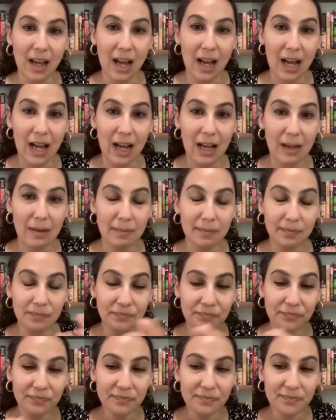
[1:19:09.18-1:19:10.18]

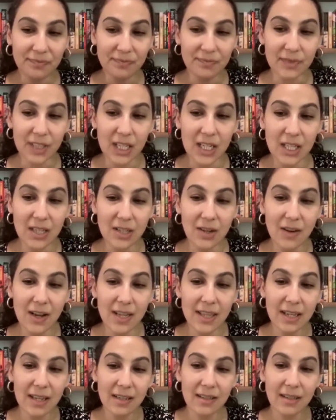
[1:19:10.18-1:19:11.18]
Um, and so
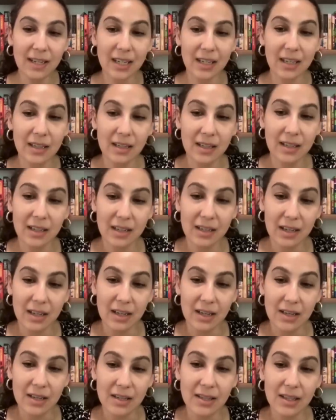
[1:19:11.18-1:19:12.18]
I think, like,
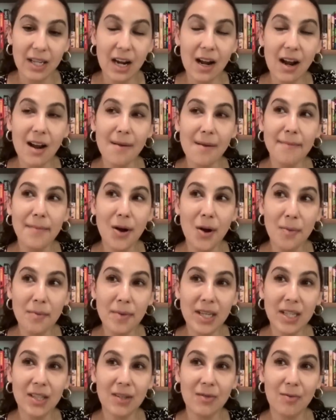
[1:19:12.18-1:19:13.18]
there are
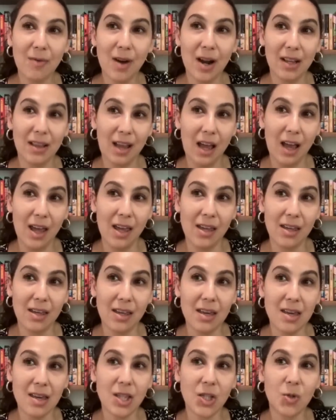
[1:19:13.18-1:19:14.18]
moments where, like,
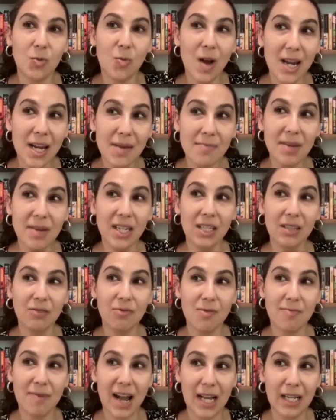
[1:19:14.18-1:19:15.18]
twenty minutes
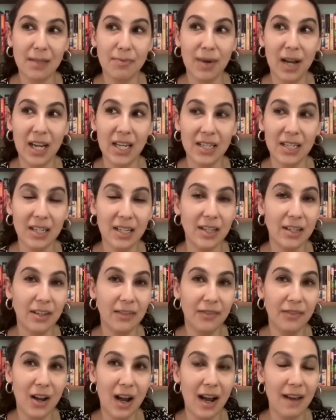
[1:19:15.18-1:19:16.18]
will pass by in an
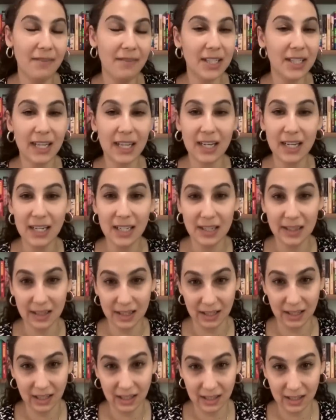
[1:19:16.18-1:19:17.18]
interview. I haven't said
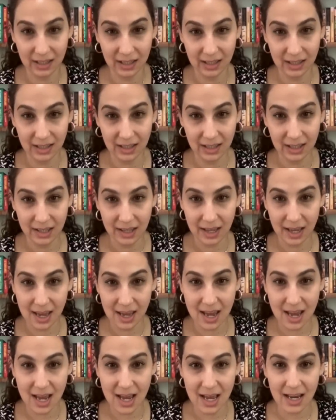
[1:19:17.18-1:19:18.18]
anything.
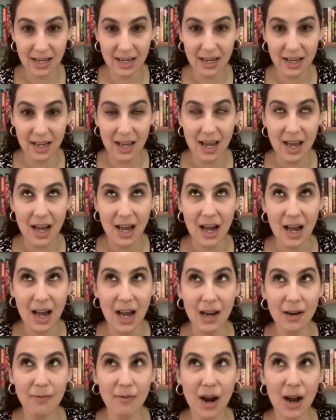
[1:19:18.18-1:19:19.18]
And
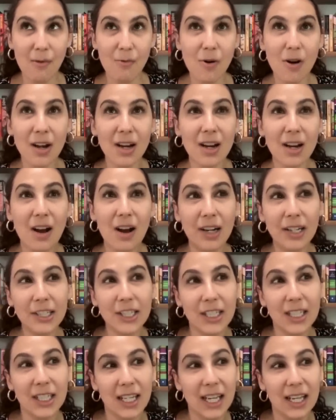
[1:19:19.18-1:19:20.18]
I, I want to
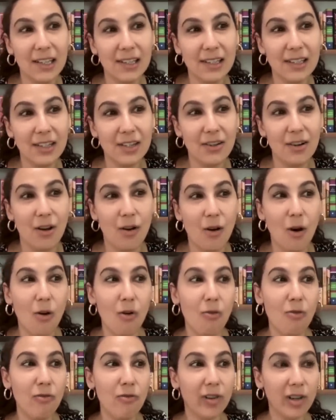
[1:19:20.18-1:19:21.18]
caution against, you know,
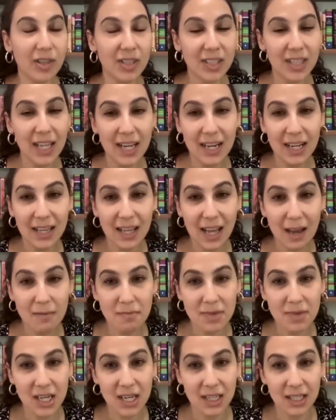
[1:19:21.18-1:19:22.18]
overstating
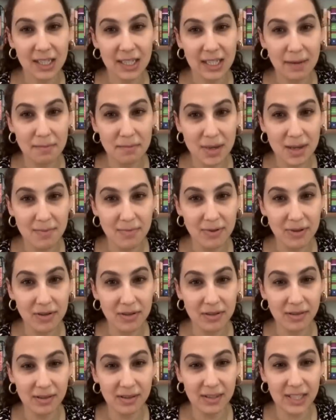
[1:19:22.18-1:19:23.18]
that, because some
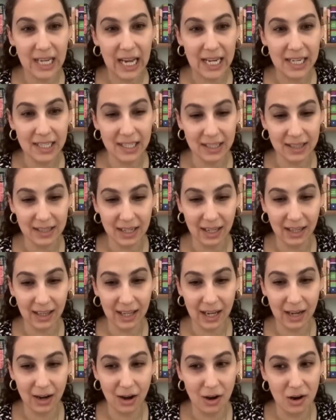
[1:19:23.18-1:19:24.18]
people tend to think
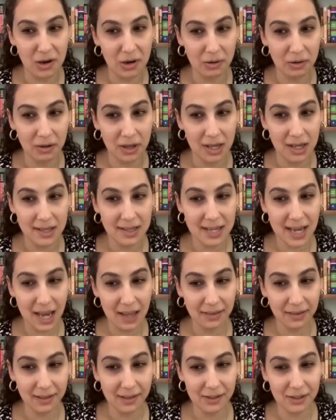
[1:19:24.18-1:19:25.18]
that, oh, the
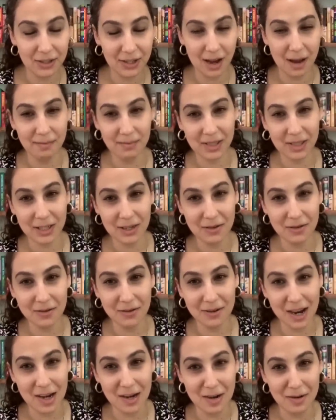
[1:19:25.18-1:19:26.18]
athlete just comes to
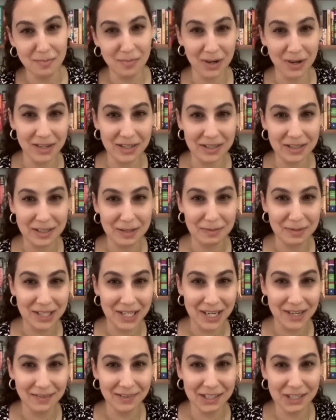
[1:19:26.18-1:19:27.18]
you and unburdens
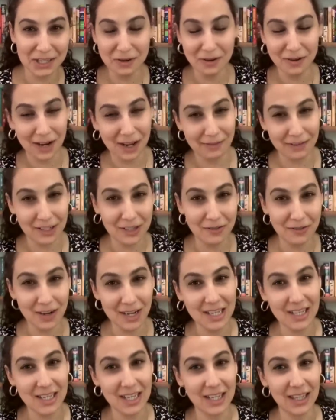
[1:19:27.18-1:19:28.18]
themselves and you don't have to do
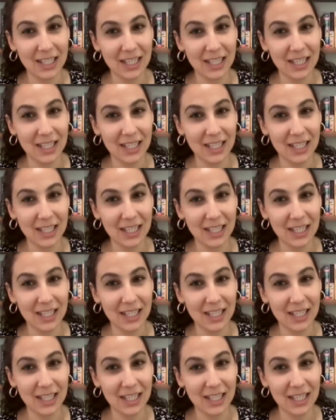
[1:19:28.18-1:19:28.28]
anything.